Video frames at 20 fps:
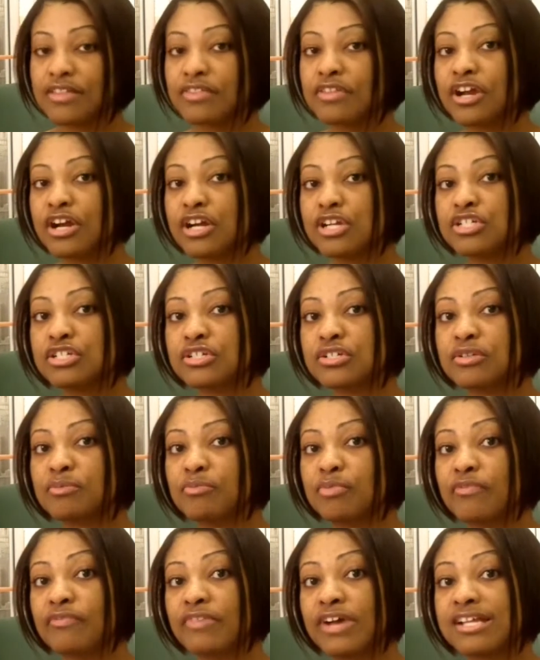The
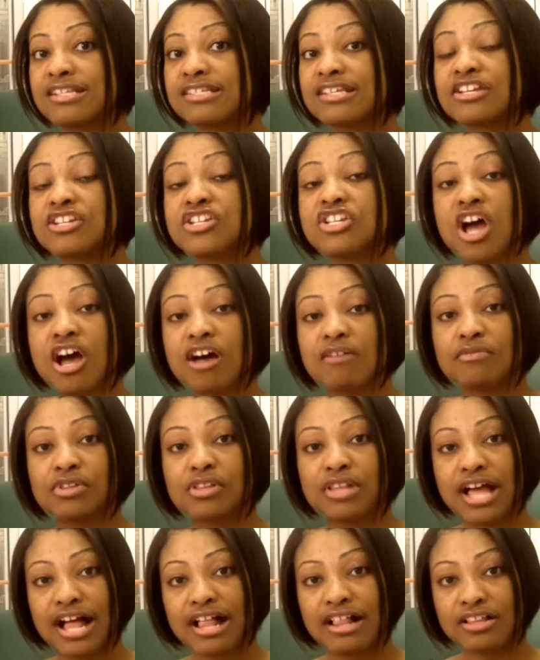article provides a
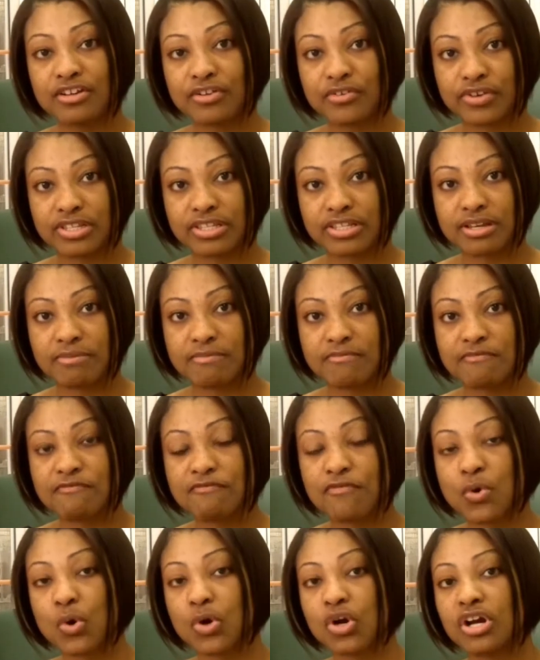novel algorithm
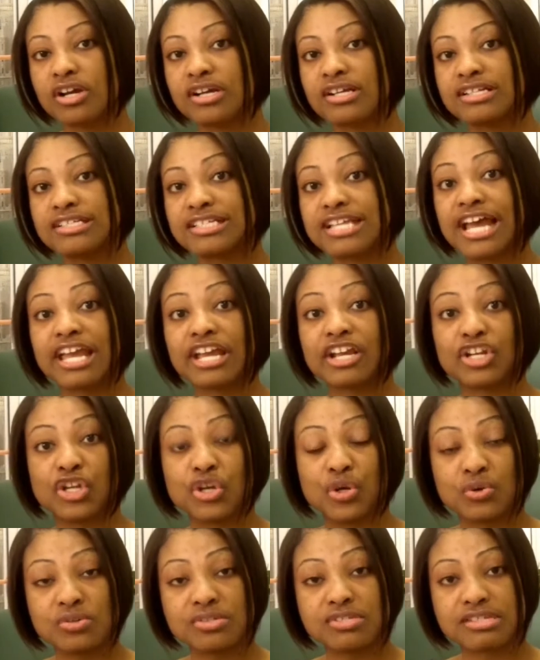for
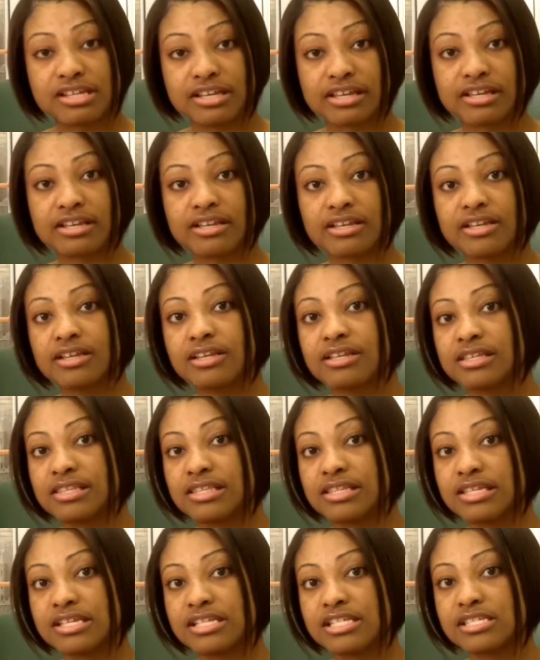diagnosing
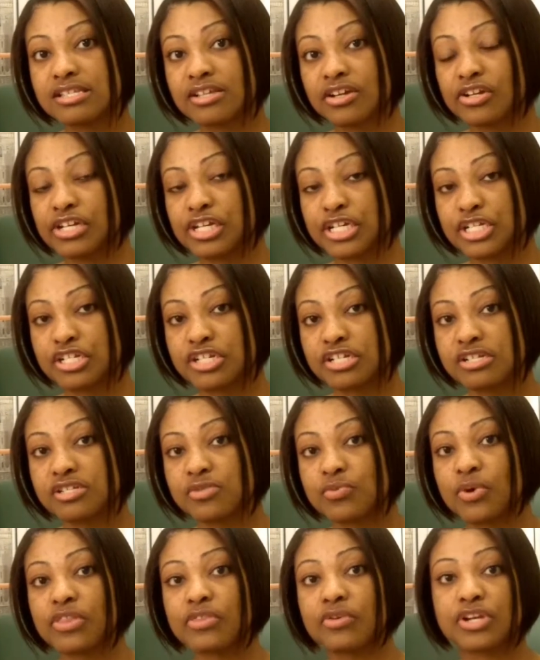these
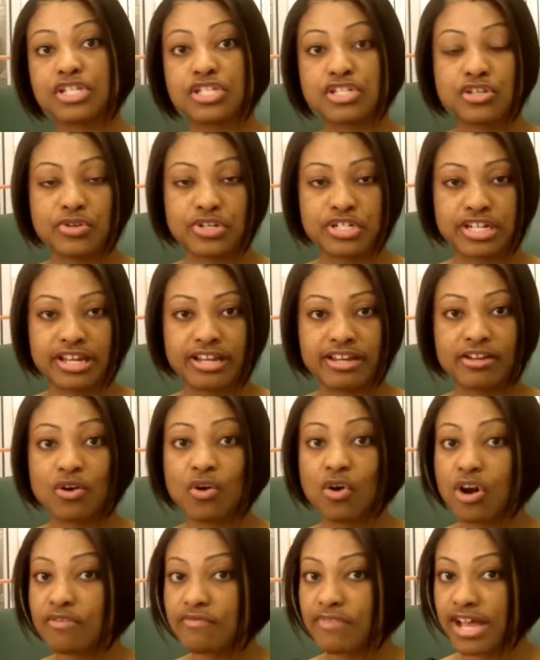conditions, whether it's
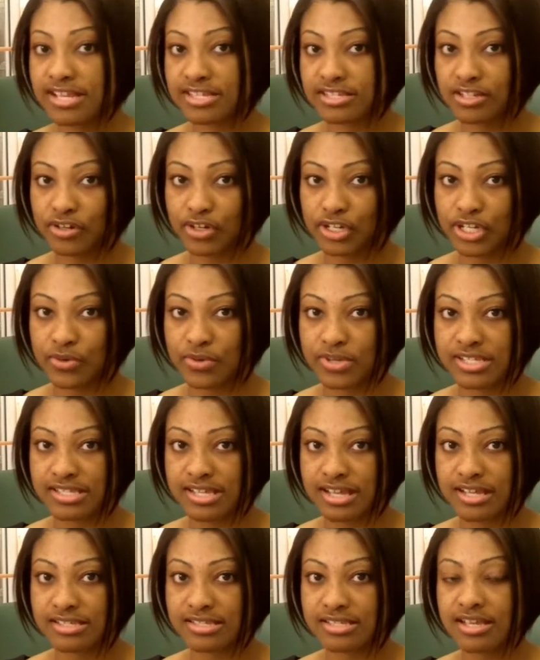neurogenic or vascular Q
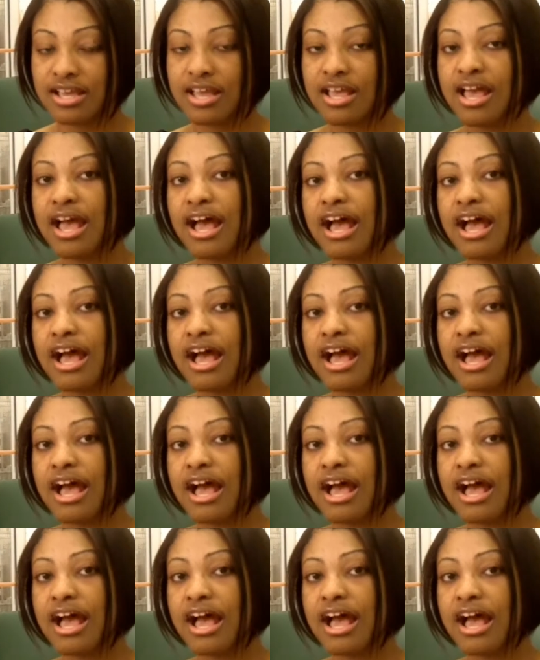S S,